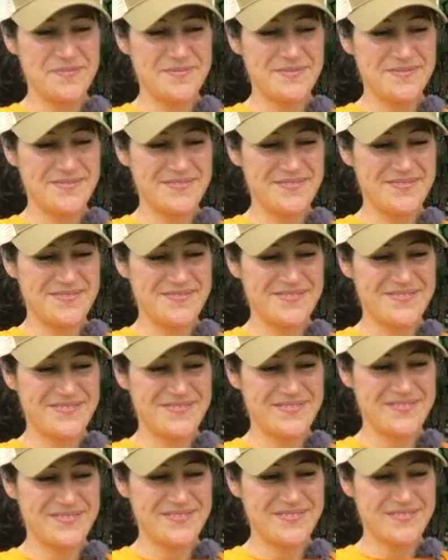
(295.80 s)

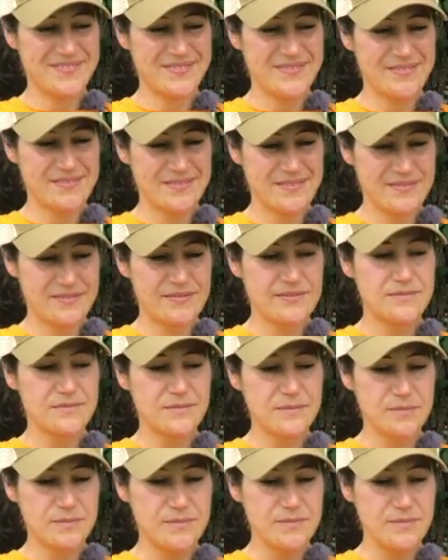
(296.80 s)

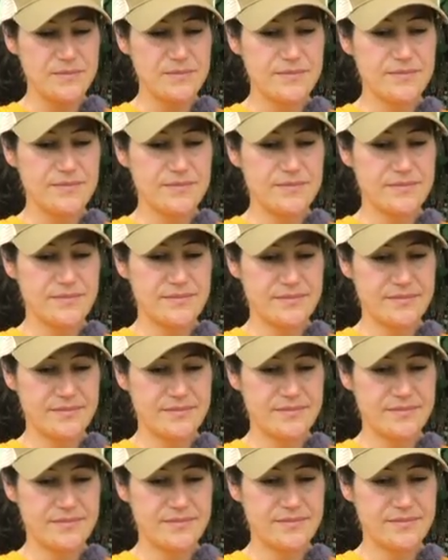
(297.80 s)

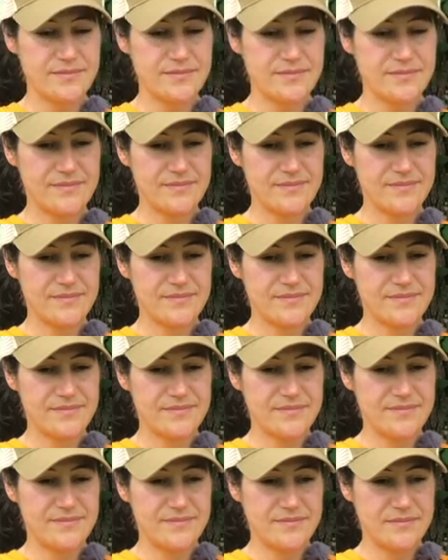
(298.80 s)

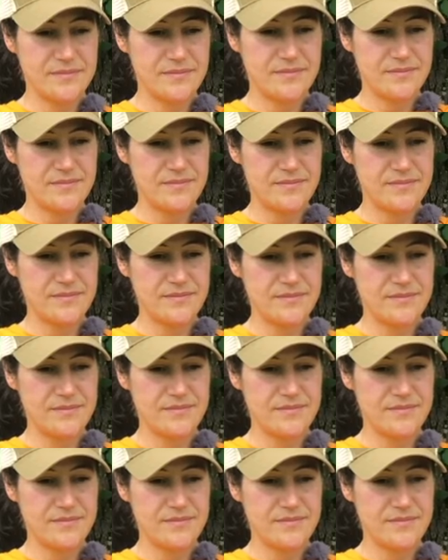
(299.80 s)
The person shown says nothing.